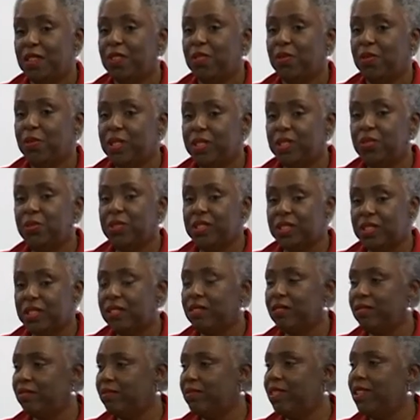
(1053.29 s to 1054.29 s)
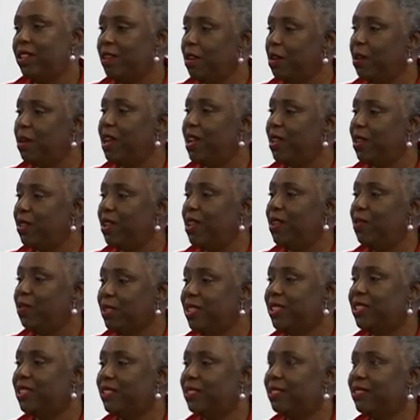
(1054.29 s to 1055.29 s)
which was you know, it, it
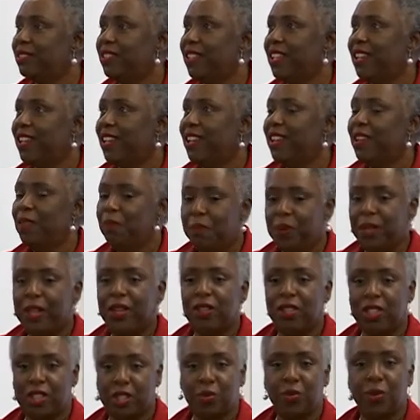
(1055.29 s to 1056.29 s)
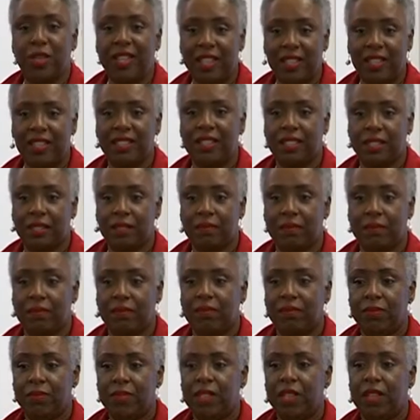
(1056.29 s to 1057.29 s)
was bittersweet
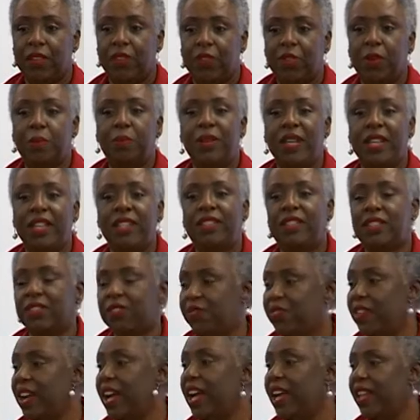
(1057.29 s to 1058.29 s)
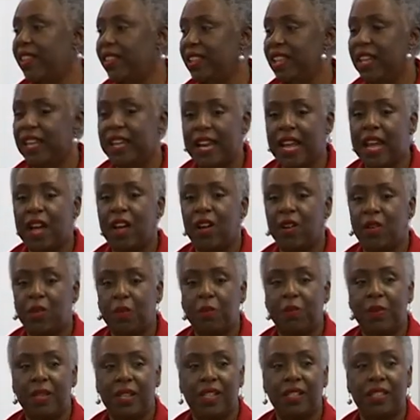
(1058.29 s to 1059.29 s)
for me to find that
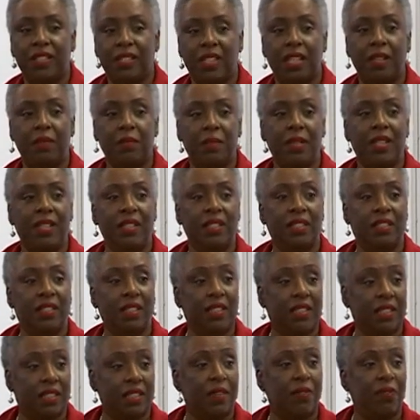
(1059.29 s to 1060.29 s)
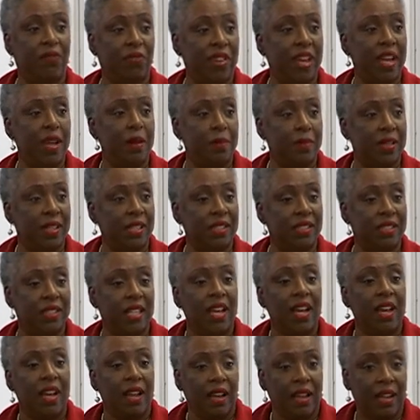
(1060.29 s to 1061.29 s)
out because that means that some families
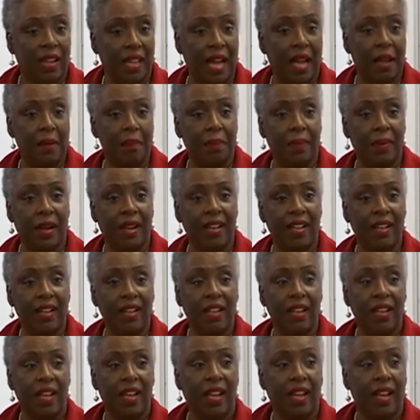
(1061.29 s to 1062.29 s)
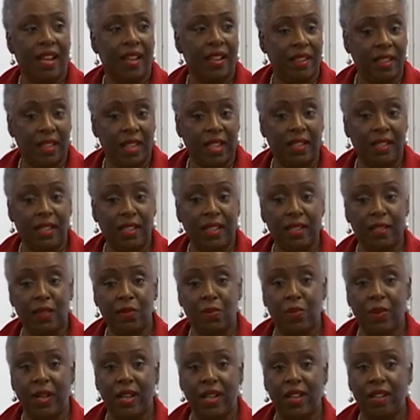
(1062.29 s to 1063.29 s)
got money and they did
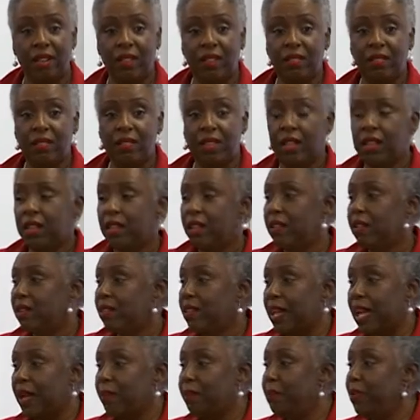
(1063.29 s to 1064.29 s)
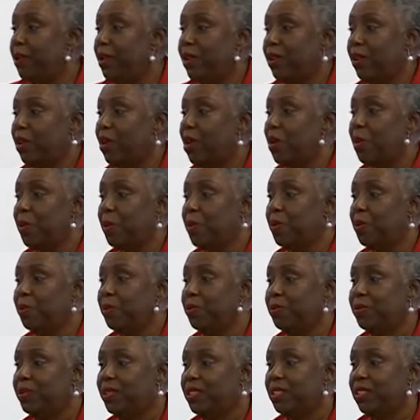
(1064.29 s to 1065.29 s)
well, got bigger
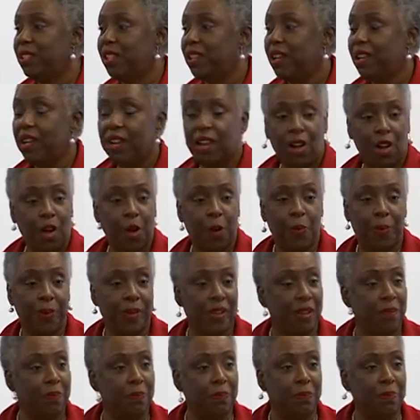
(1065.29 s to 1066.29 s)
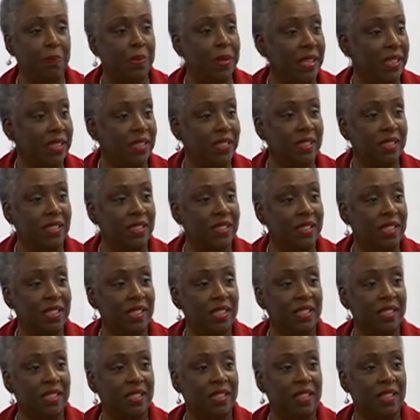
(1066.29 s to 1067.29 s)
homes, opened up
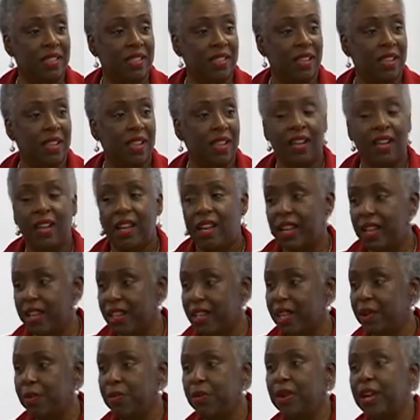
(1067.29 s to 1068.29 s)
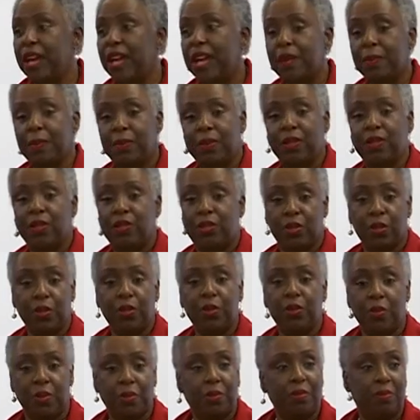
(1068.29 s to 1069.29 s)
businesses, and they were able to
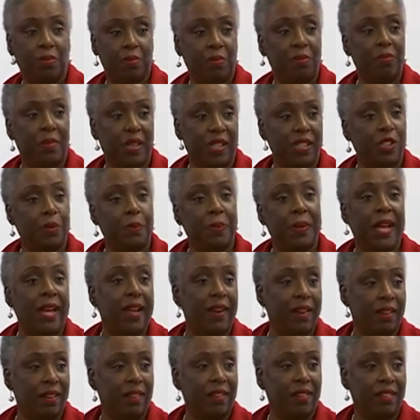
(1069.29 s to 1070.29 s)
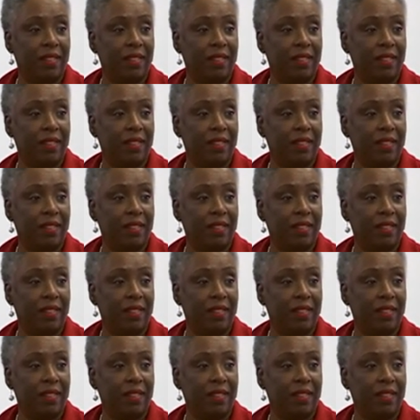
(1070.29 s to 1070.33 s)
do much better.